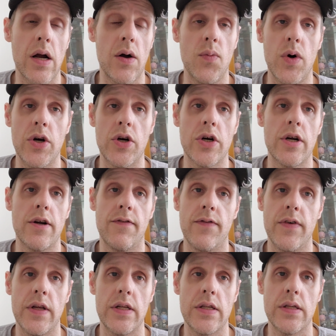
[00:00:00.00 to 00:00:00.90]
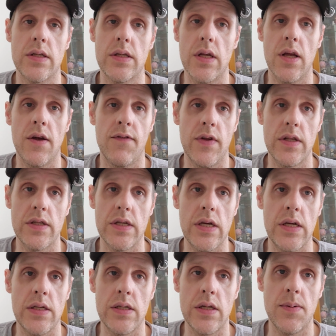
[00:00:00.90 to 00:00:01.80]
I wonder if it's
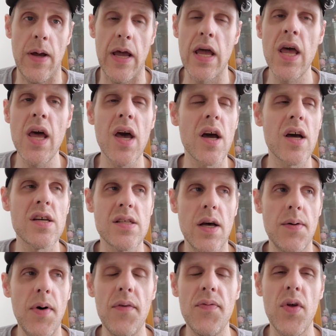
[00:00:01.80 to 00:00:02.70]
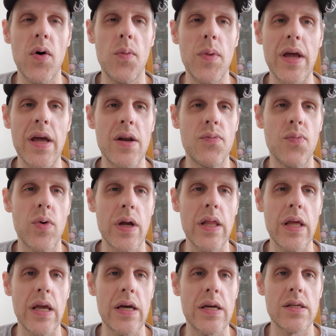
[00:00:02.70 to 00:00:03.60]
easy to make, because some of them it
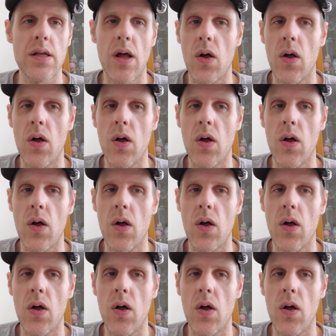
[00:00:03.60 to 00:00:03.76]
really is.